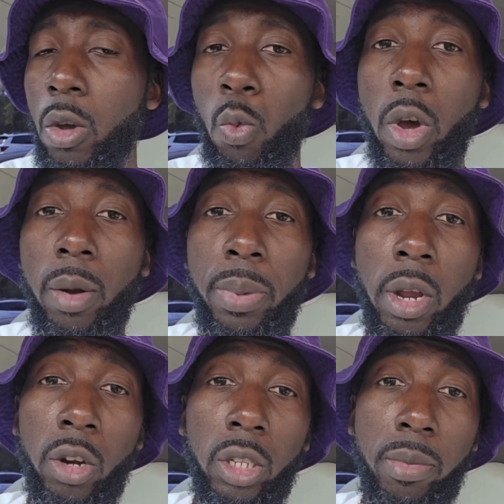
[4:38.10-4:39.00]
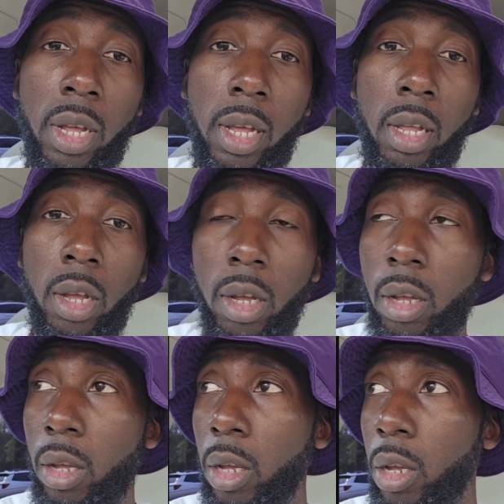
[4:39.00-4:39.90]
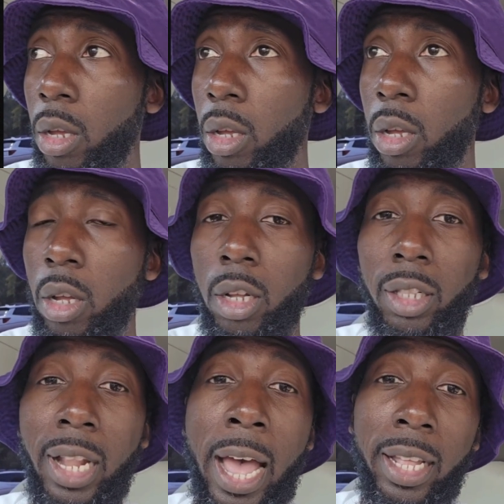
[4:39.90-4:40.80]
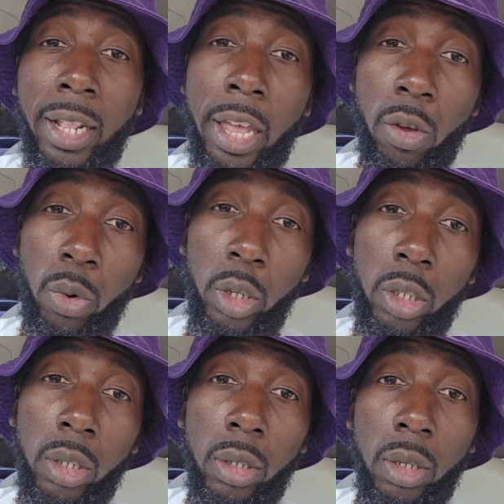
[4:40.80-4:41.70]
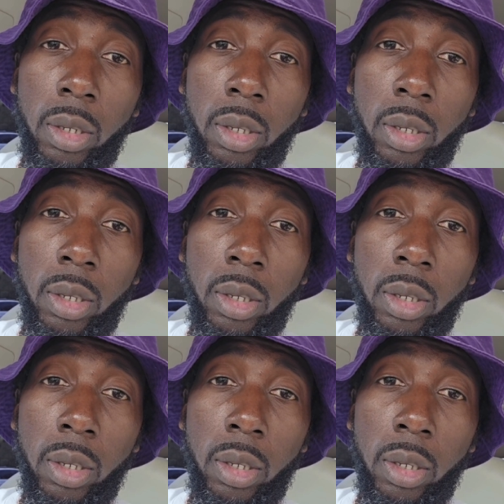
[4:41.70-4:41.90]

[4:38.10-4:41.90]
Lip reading: what appeared to be light language.